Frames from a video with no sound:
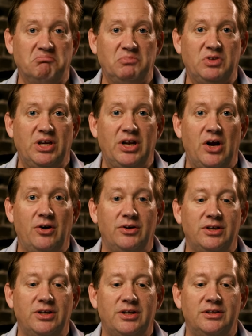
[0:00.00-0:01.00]
you know,
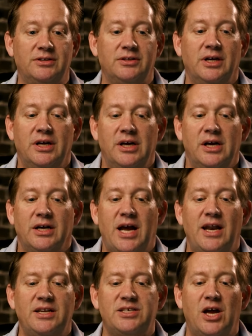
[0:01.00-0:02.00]
you can
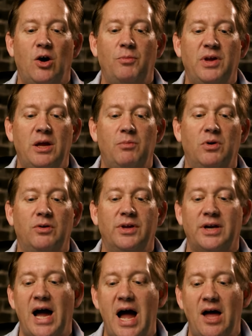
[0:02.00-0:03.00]
kind of tell people
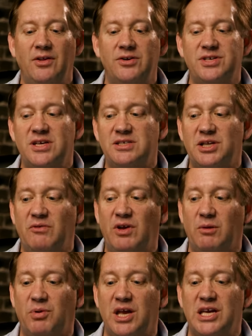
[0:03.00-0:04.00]
that, they're just
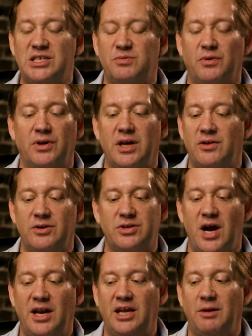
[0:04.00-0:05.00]
living peacefully. They're
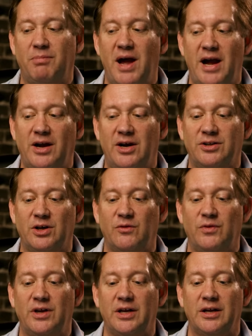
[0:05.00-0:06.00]
trying to get back on their
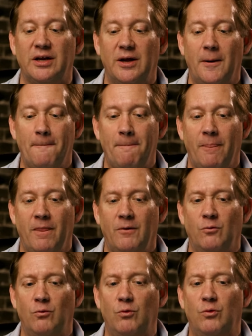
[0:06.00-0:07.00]
feet.
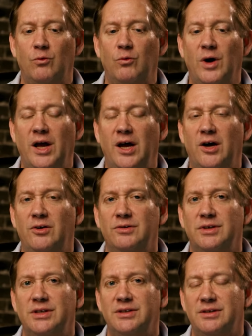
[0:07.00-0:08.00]

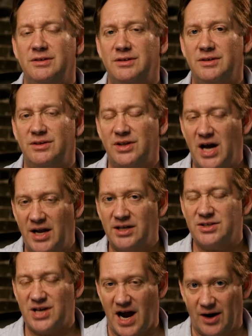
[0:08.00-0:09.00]
Well, not
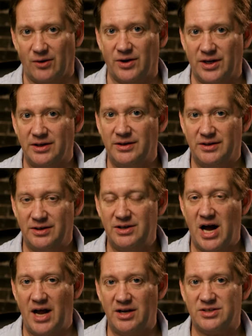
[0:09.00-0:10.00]
entirely.
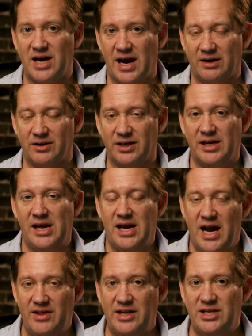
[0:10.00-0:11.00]

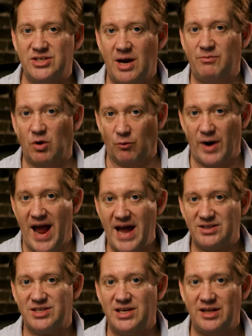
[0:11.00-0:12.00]
And then you dump the
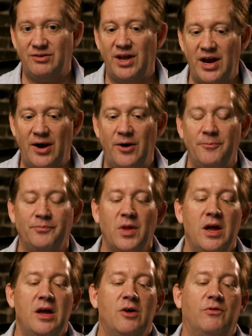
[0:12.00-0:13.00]
rats in there.
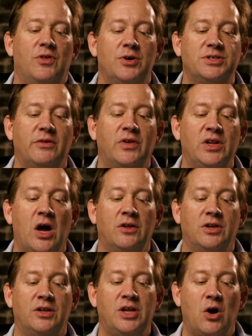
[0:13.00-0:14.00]
For those even
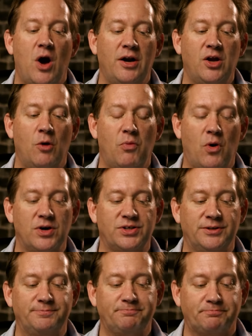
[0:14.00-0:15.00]
on the audio
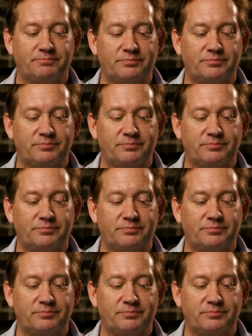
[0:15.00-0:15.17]
portion,